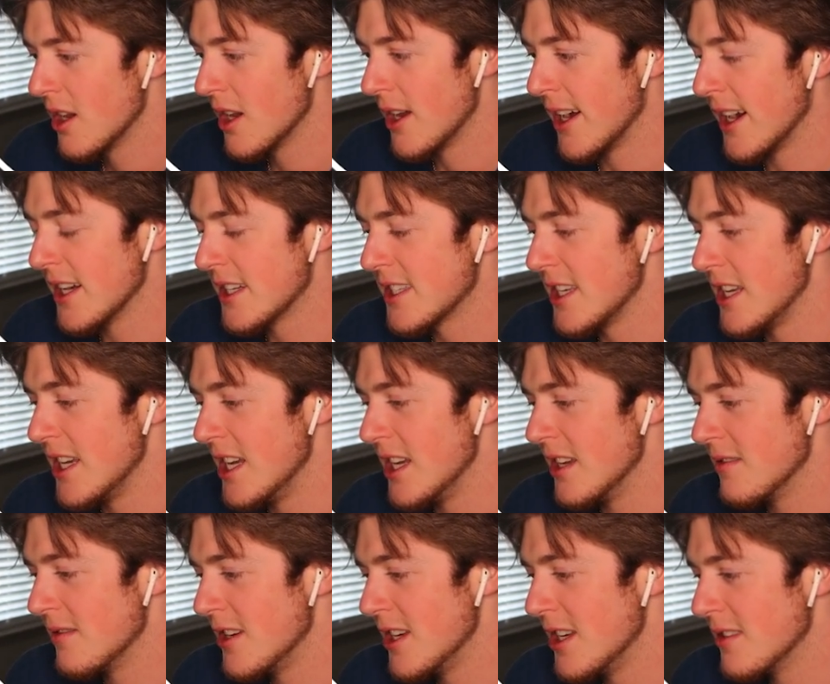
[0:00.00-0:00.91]
And
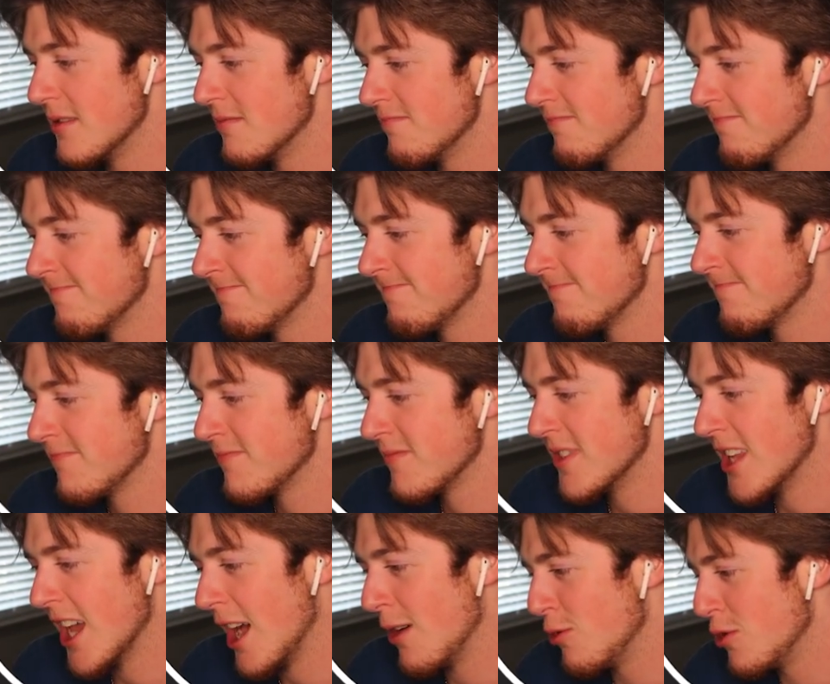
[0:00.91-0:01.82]
honestly,
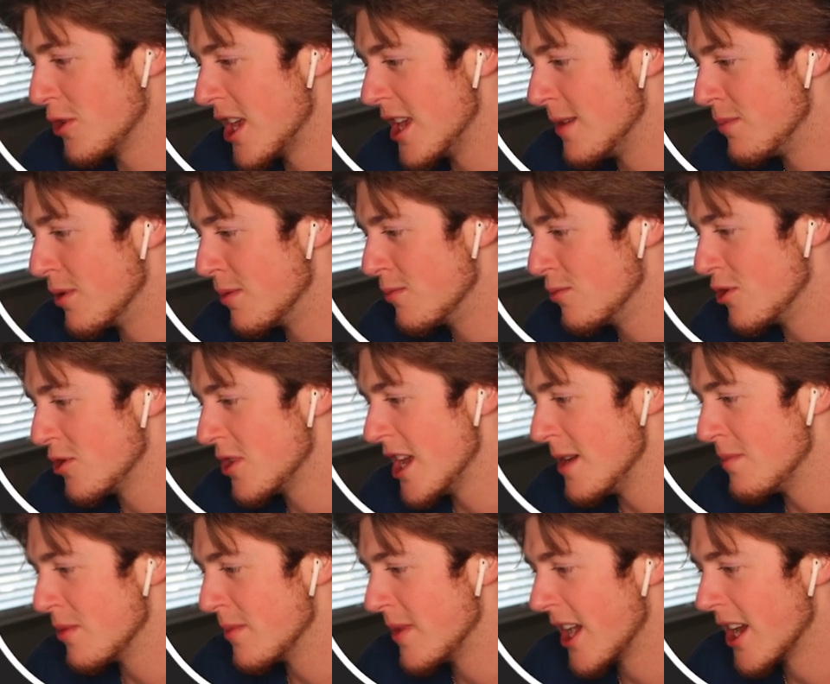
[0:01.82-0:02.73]
we'll keep him. We'll
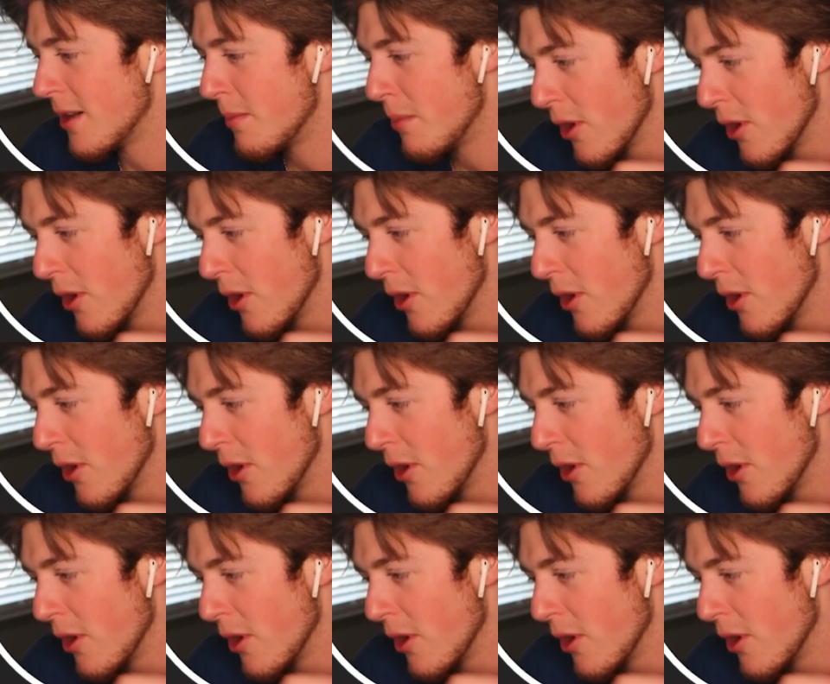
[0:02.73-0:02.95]
keep him ahead of